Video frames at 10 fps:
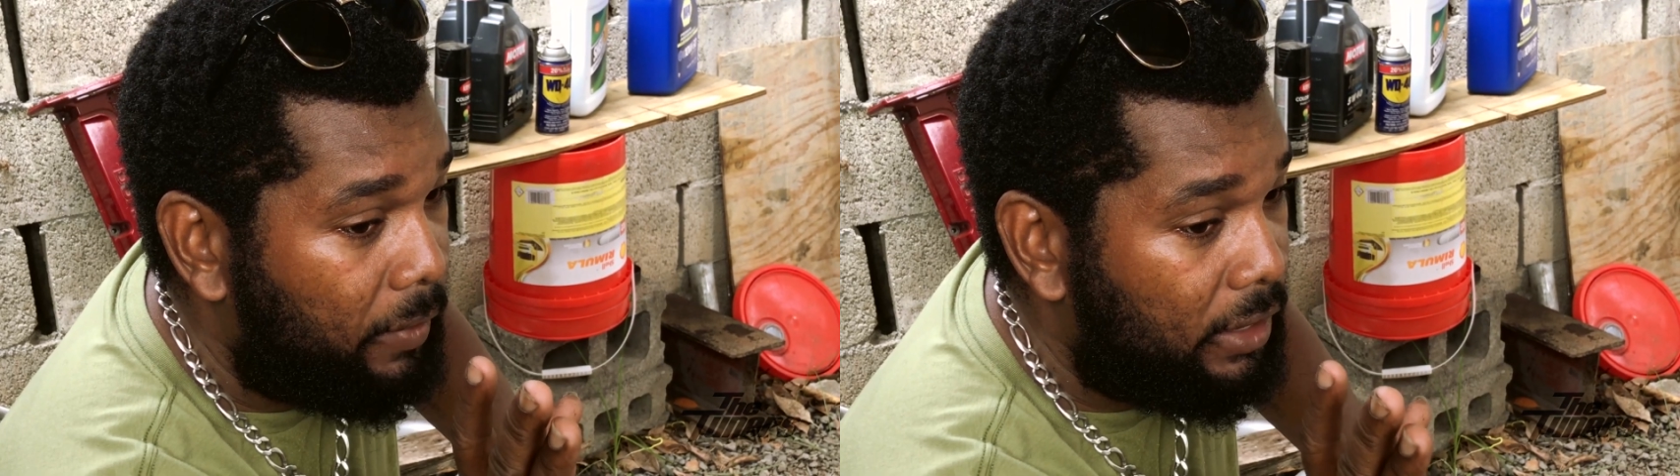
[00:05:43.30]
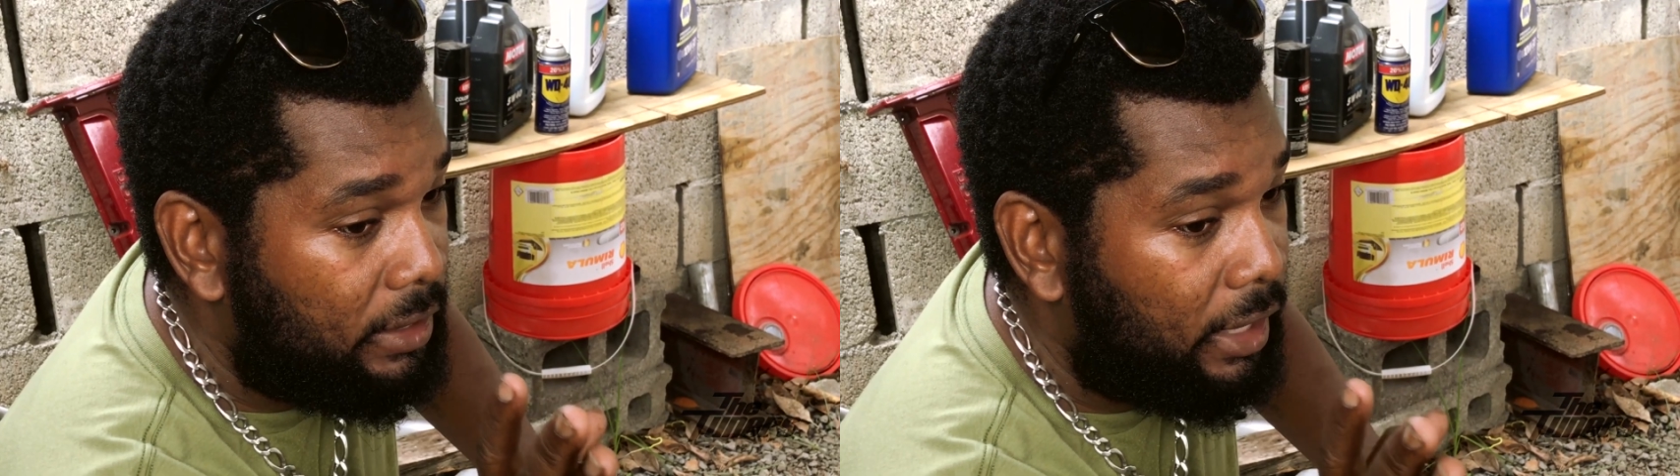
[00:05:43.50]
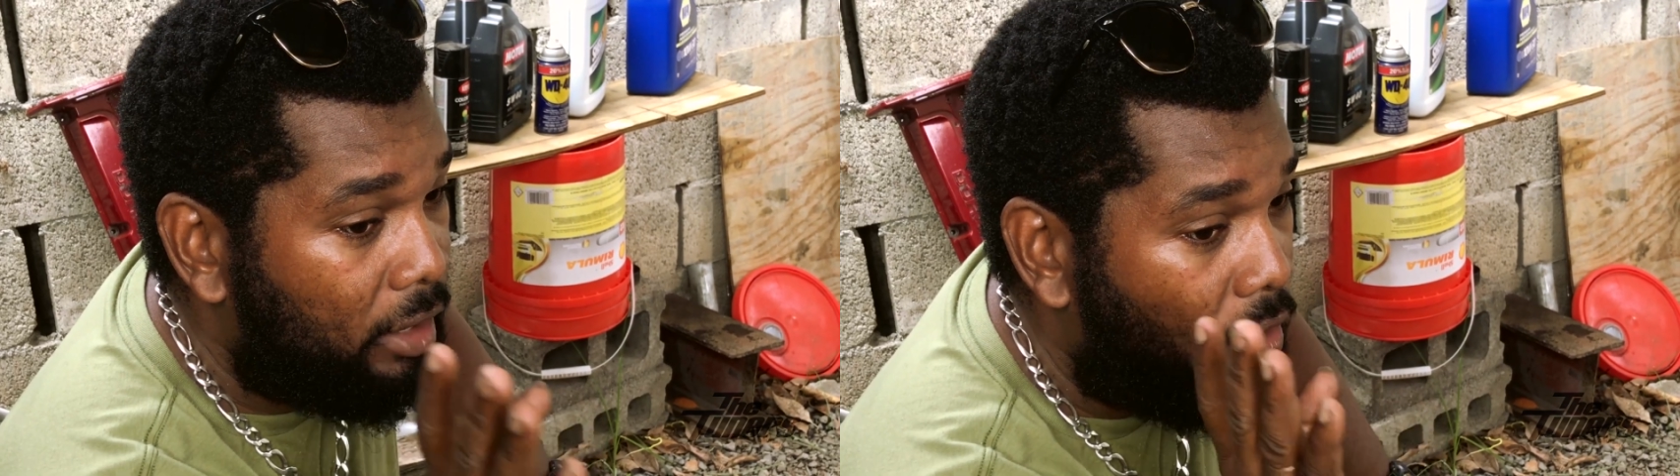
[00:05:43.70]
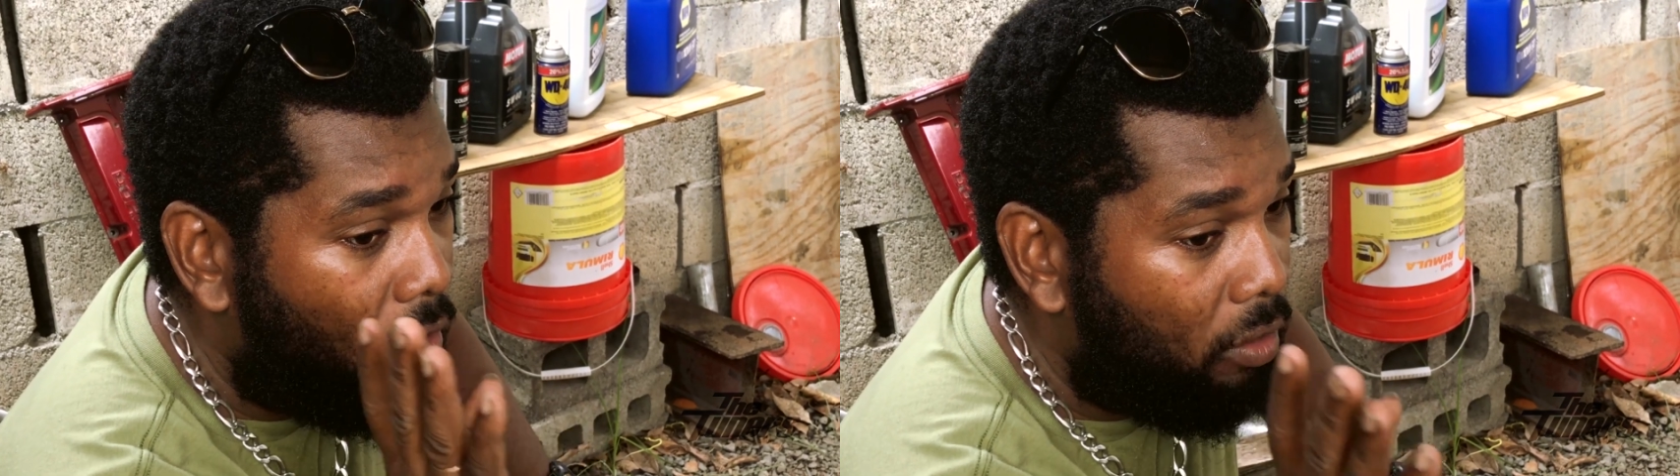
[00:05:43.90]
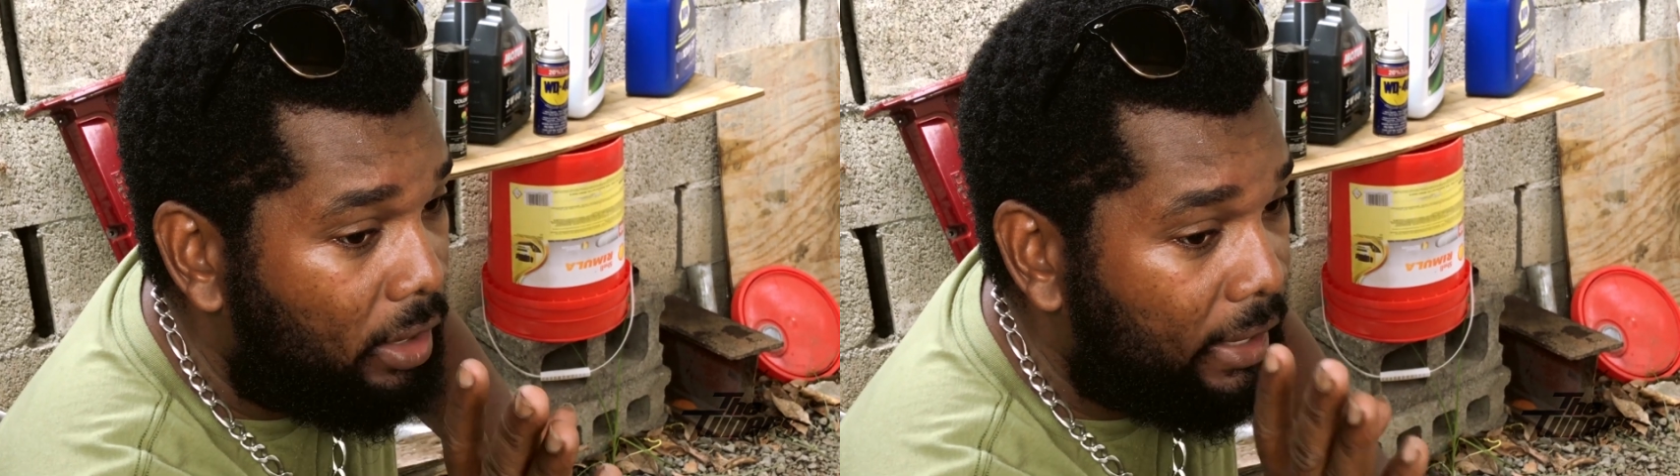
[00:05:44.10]
being said,
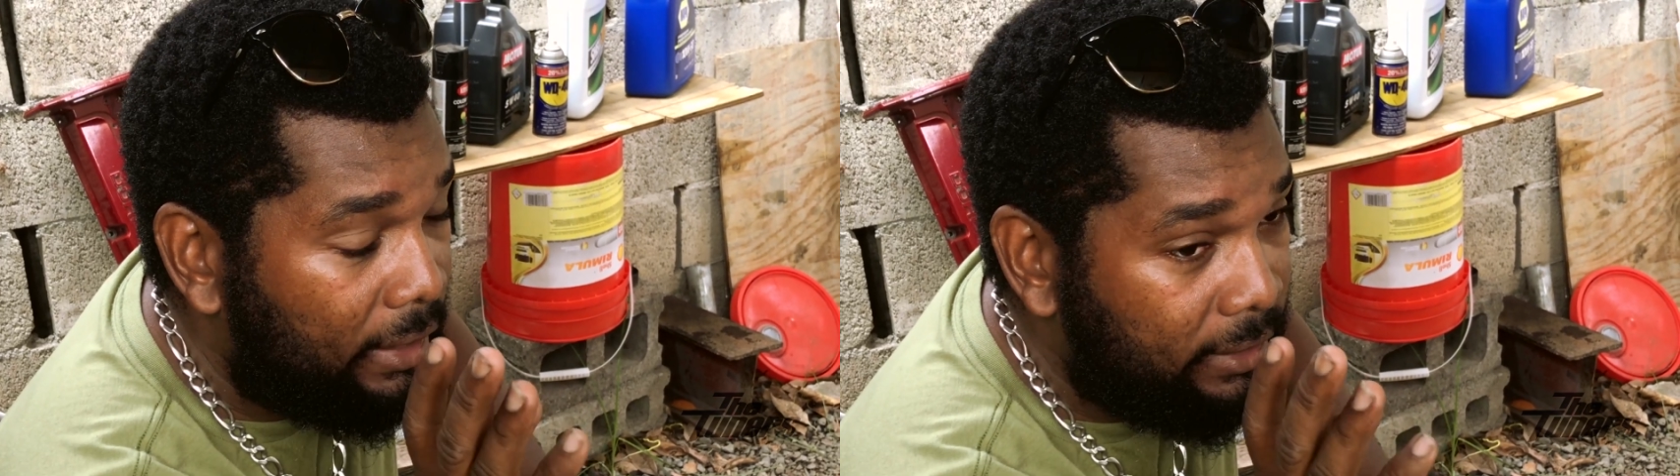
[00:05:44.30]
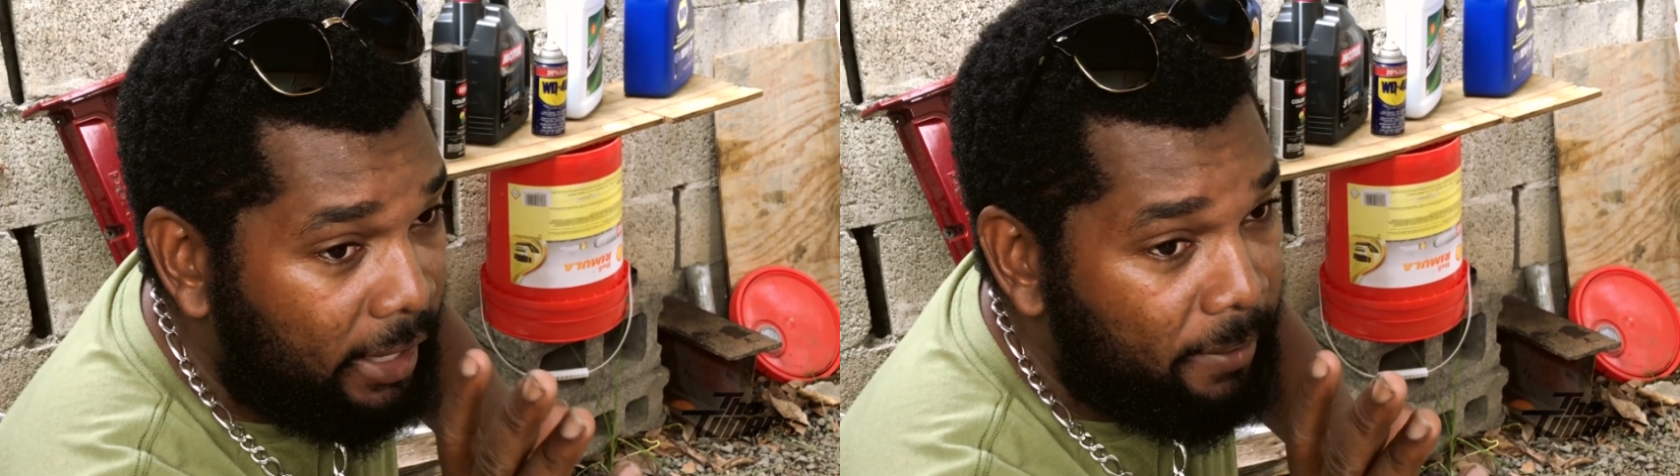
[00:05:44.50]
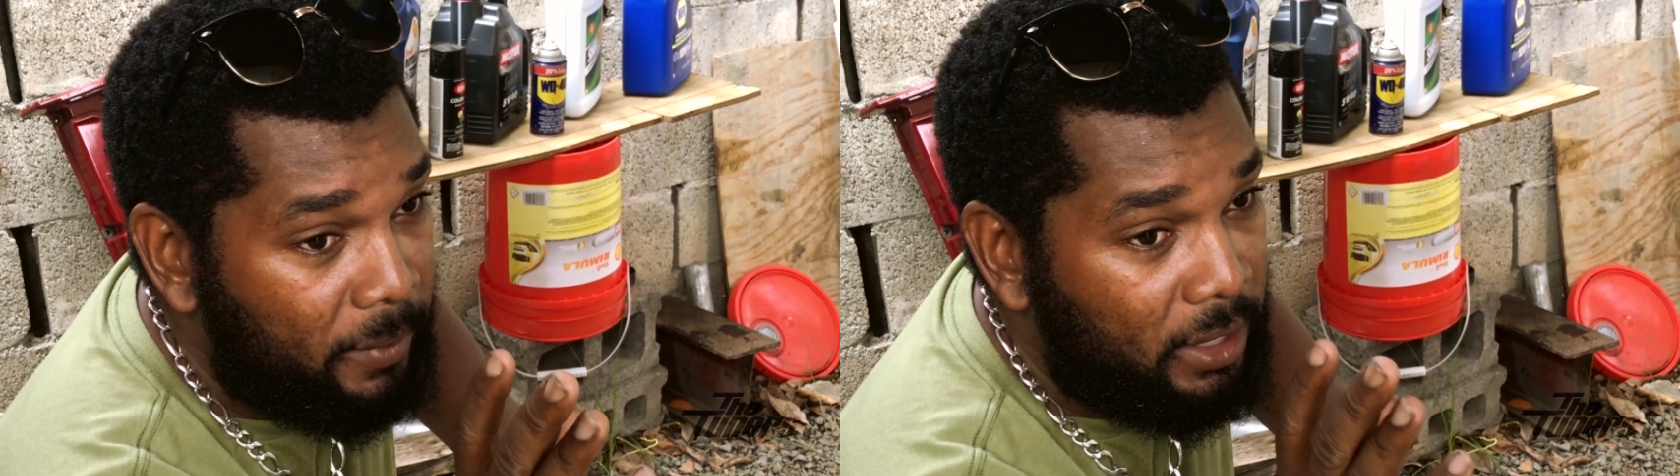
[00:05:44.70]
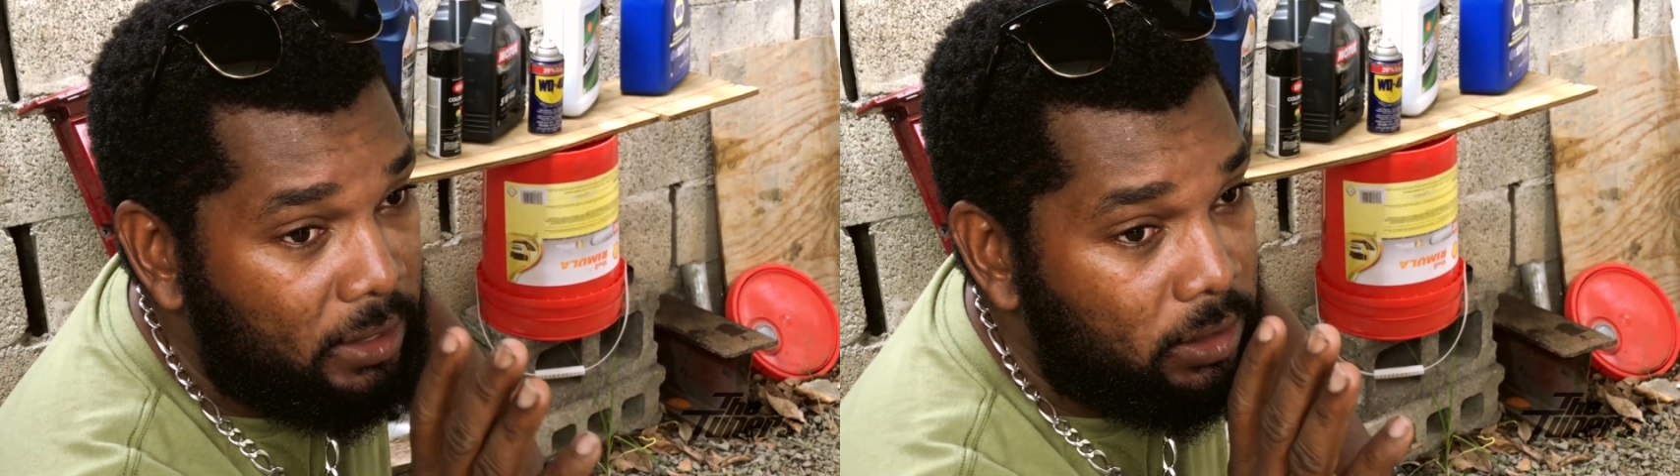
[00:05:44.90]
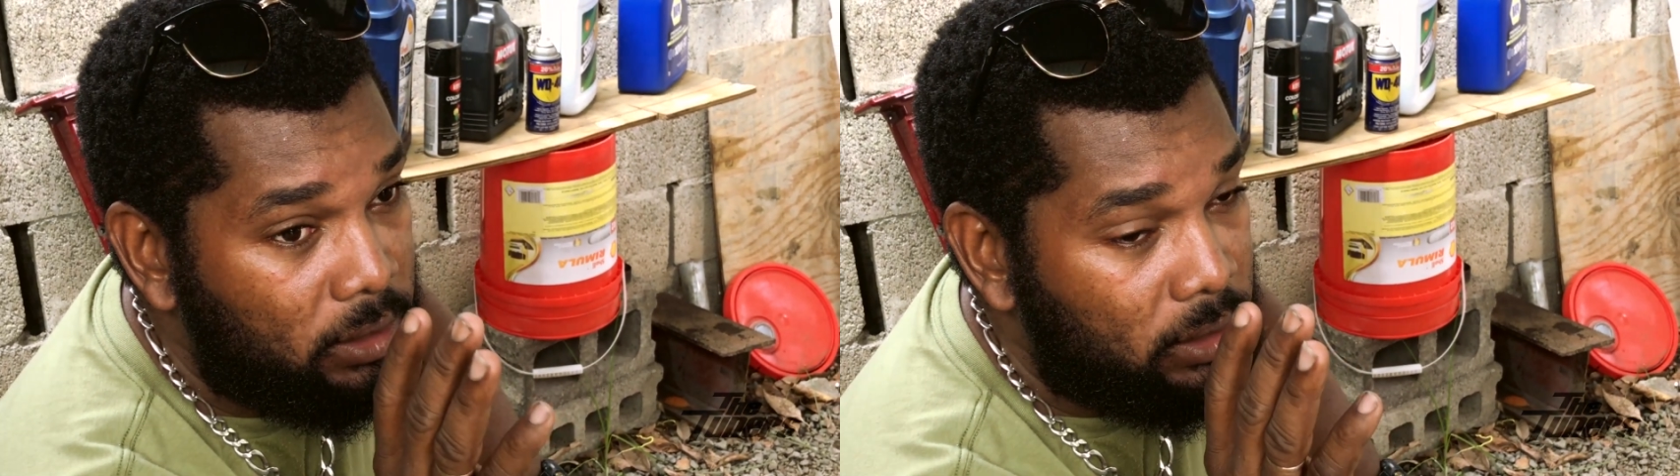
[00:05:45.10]
all that time
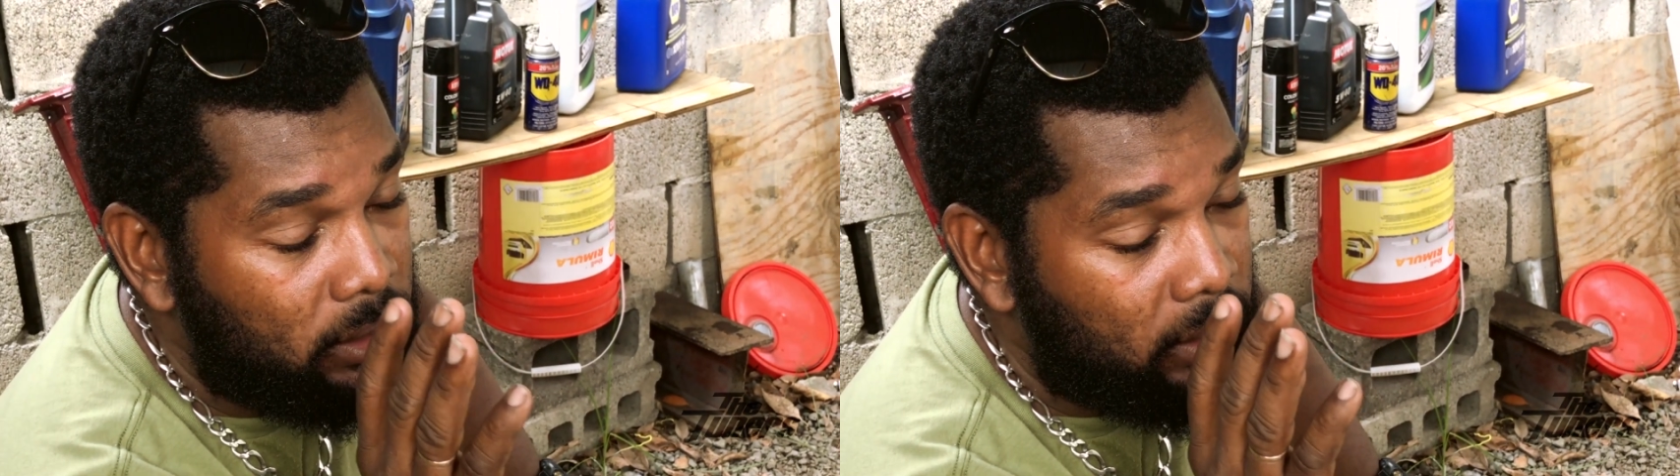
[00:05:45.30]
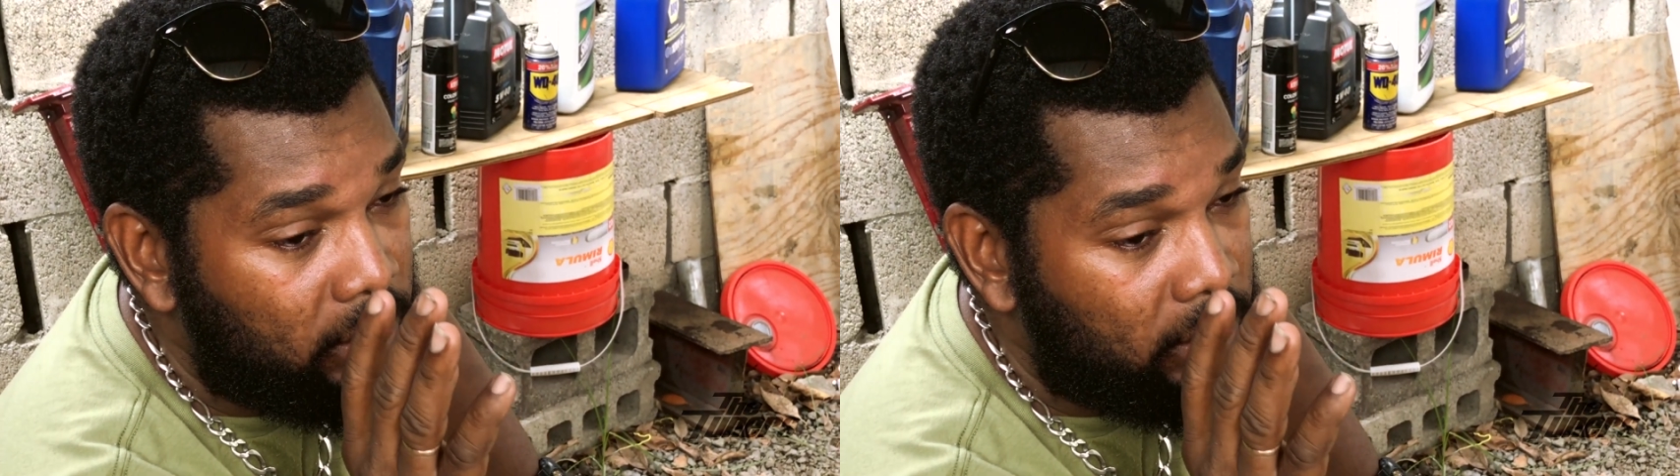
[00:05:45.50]
is